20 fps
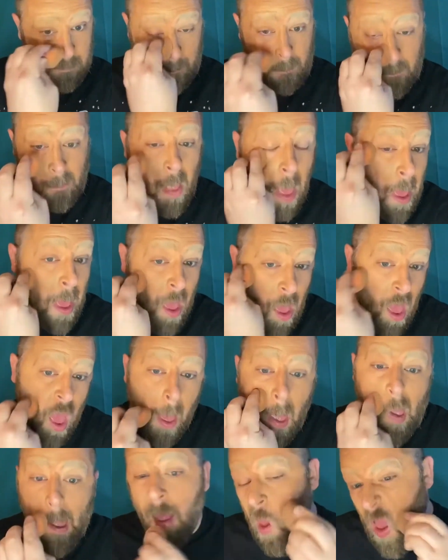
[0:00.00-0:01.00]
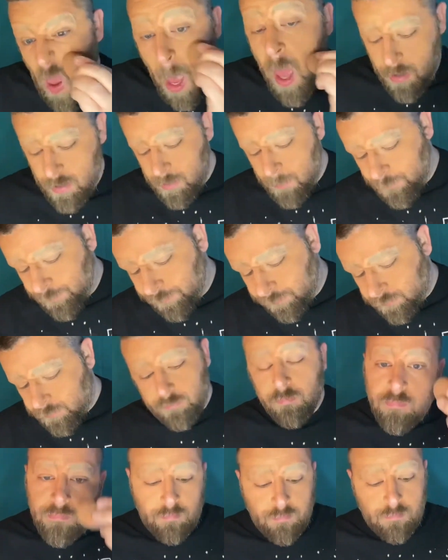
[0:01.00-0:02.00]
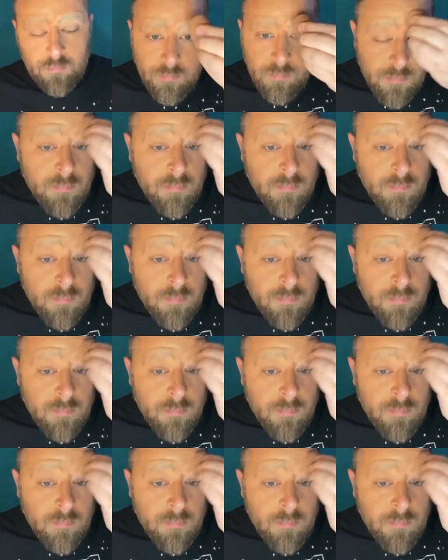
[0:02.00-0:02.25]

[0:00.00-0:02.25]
Right now, I am using the Marin